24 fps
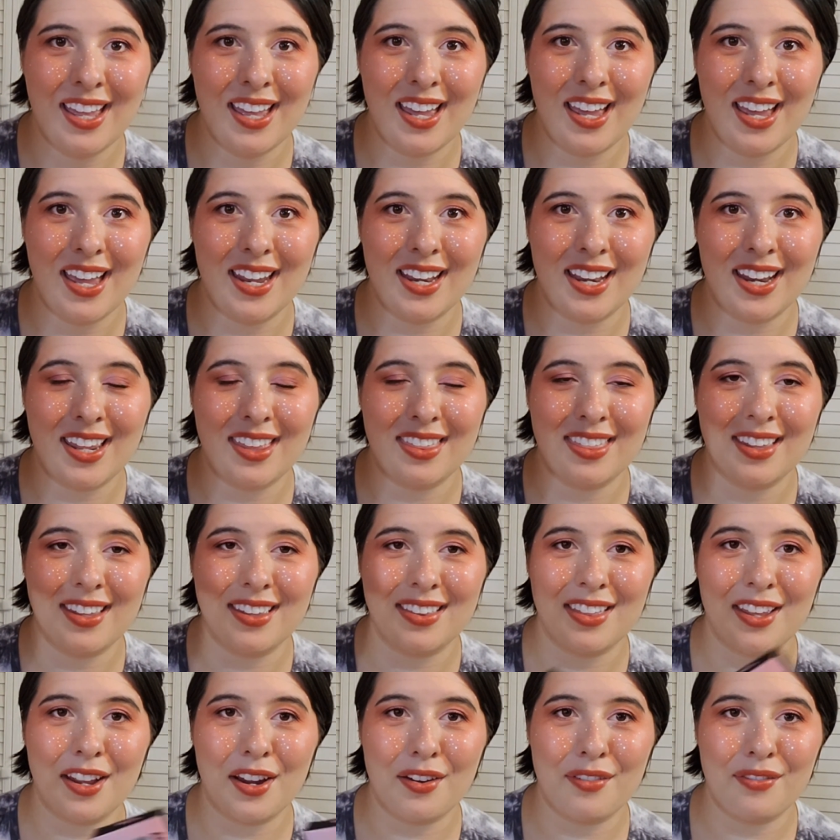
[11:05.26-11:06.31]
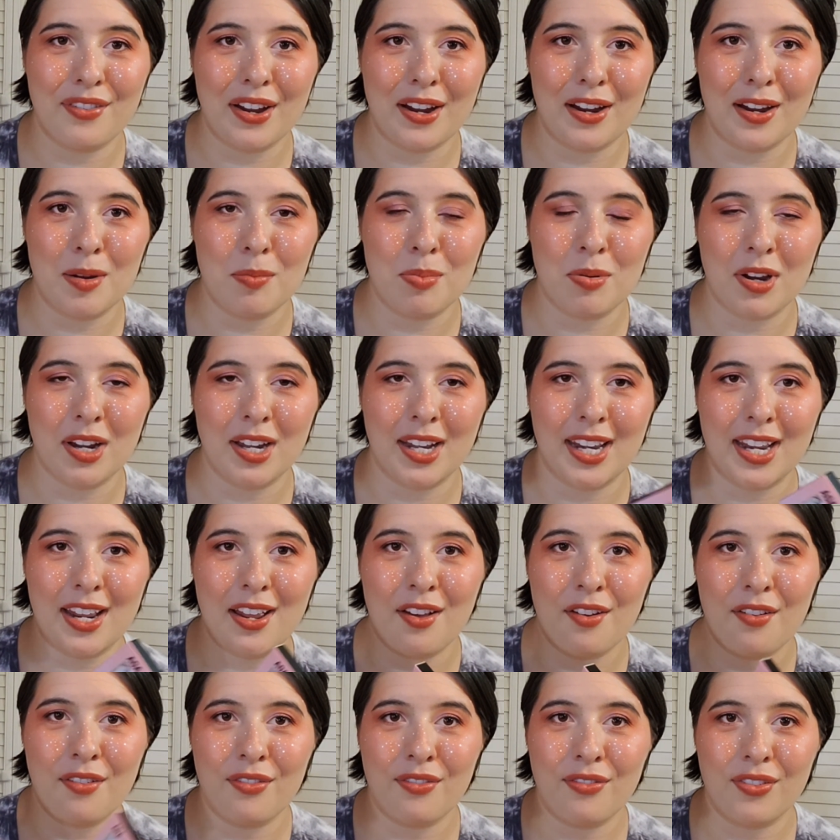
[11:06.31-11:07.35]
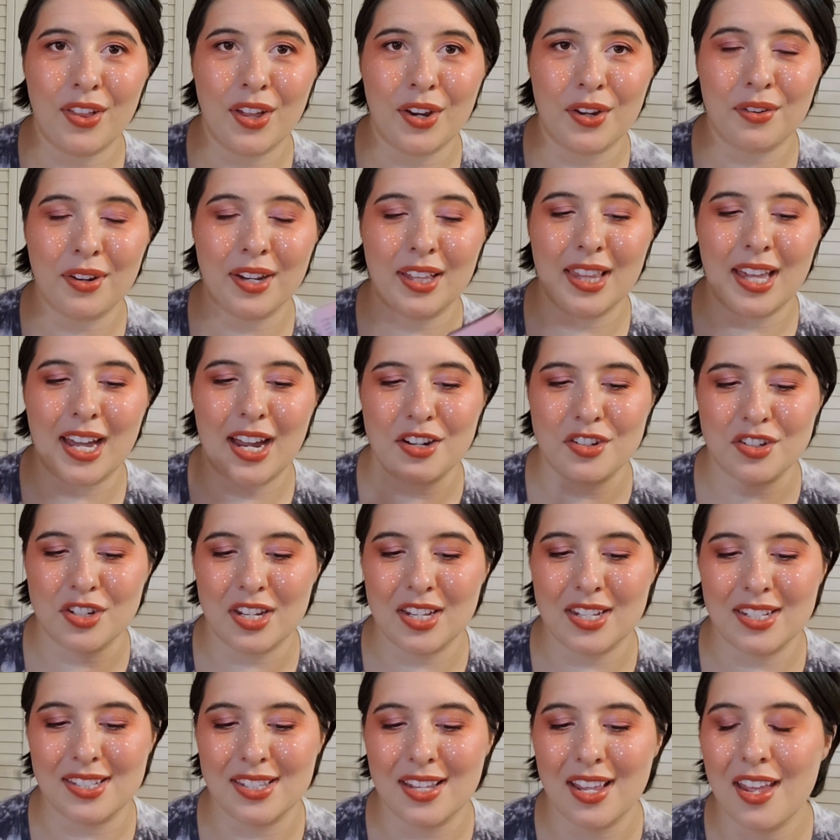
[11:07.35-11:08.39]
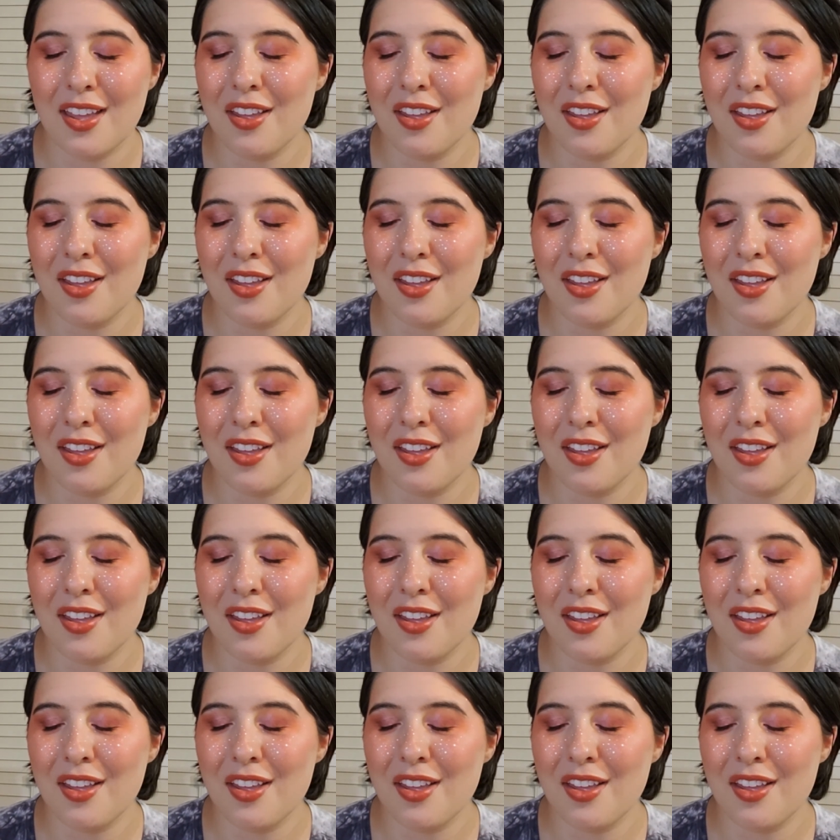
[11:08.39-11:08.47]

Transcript: And I think they are very pretty, fluttery lashes.